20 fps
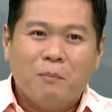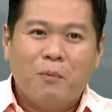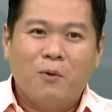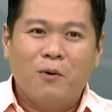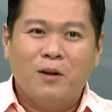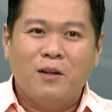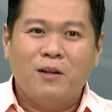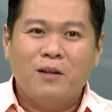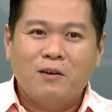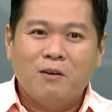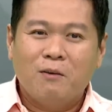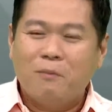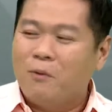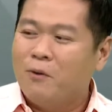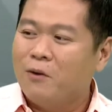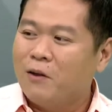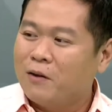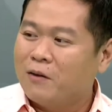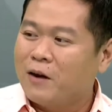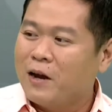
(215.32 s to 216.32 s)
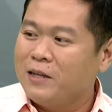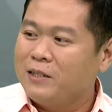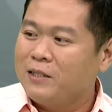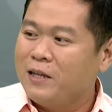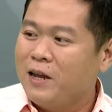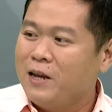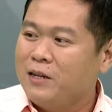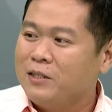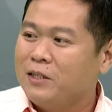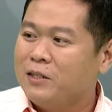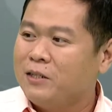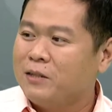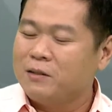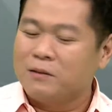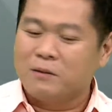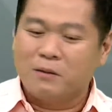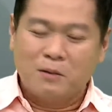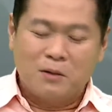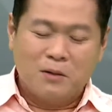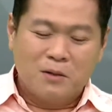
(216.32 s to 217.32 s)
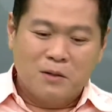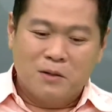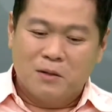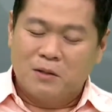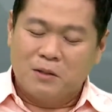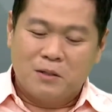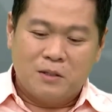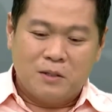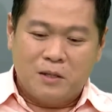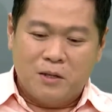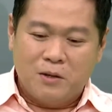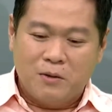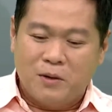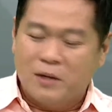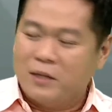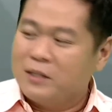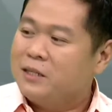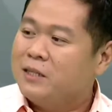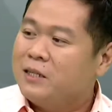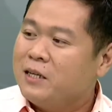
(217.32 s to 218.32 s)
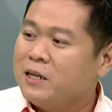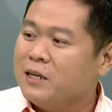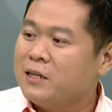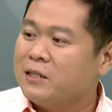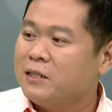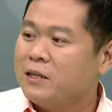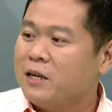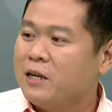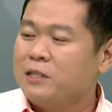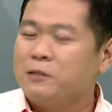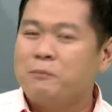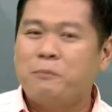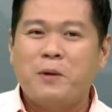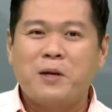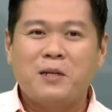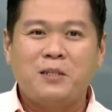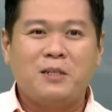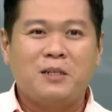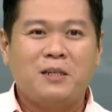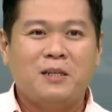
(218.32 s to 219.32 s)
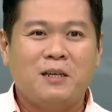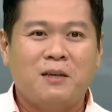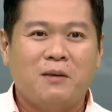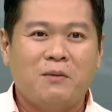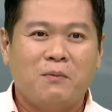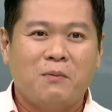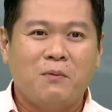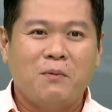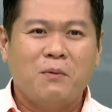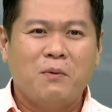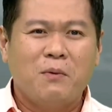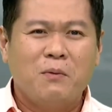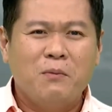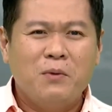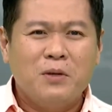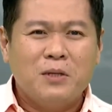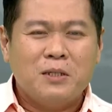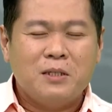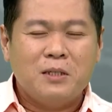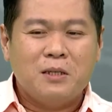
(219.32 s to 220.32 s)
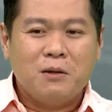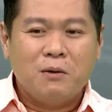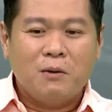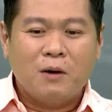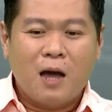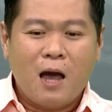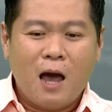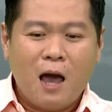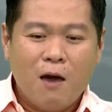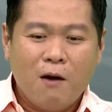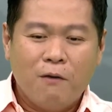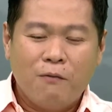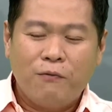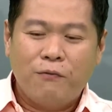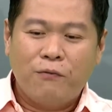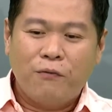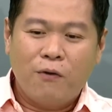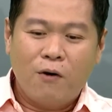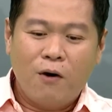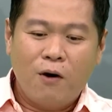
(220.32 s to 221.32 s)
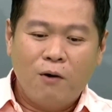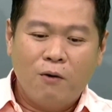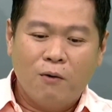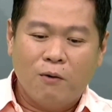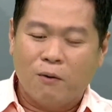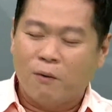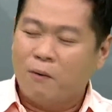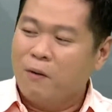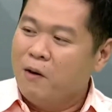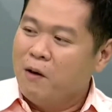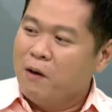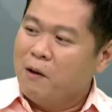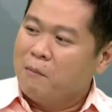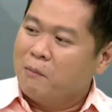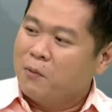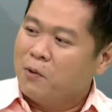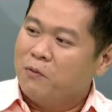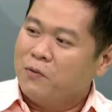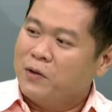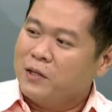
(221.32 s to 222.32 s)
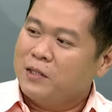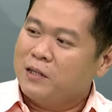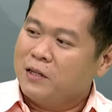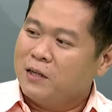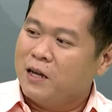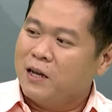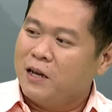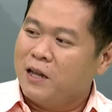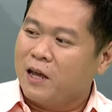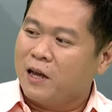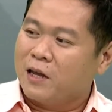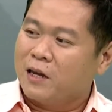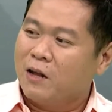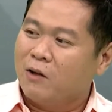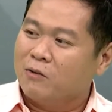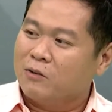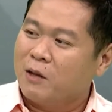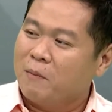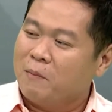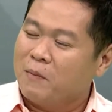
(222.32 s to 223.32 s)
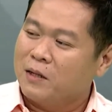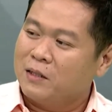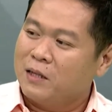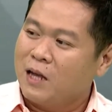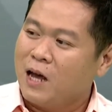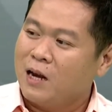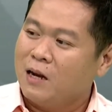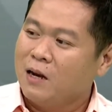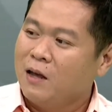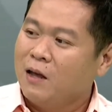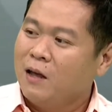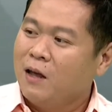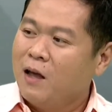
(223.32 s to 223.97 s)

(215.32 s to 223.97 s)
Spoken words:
a political polarization still exists, especially we still kind of follow Professor Anek Lao Thamatat,